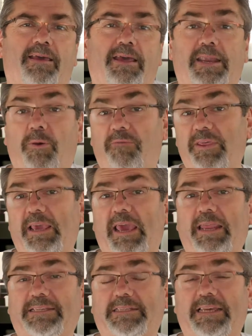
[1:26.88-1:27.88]
Now everything
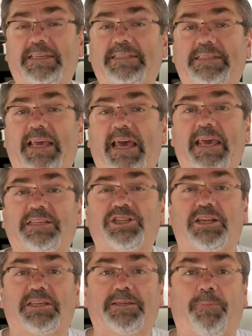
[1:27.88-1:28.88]
is uh,
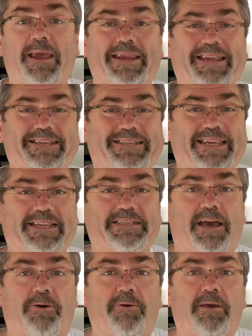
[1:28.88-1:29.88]
actually explained in
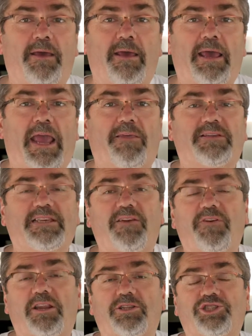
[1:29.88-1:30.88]
detail and there's
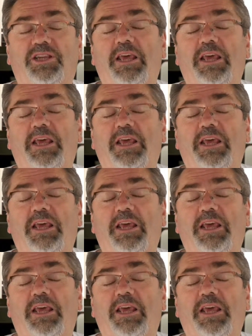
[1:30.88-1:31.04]
even a,